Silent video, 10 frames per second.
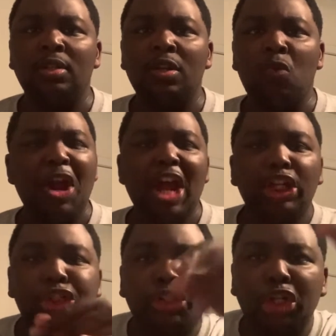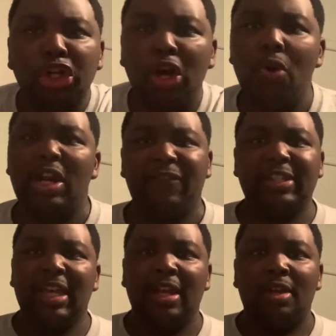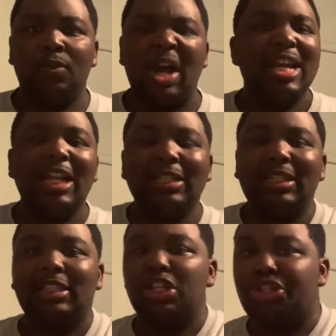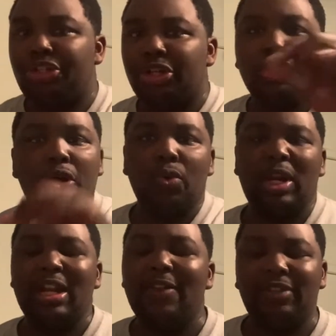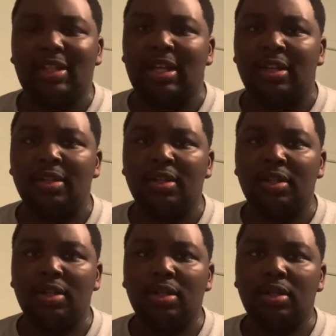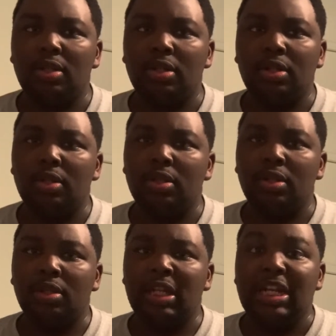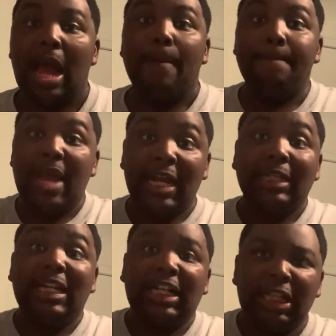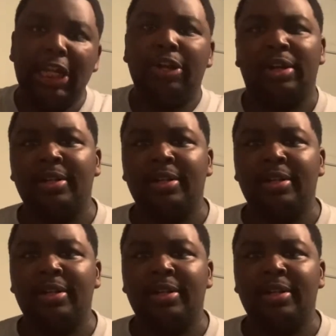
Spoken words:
Why you gotta sugarcoat everything? Why you gotta sit there and sugarcoat everything? They're not medically cleared.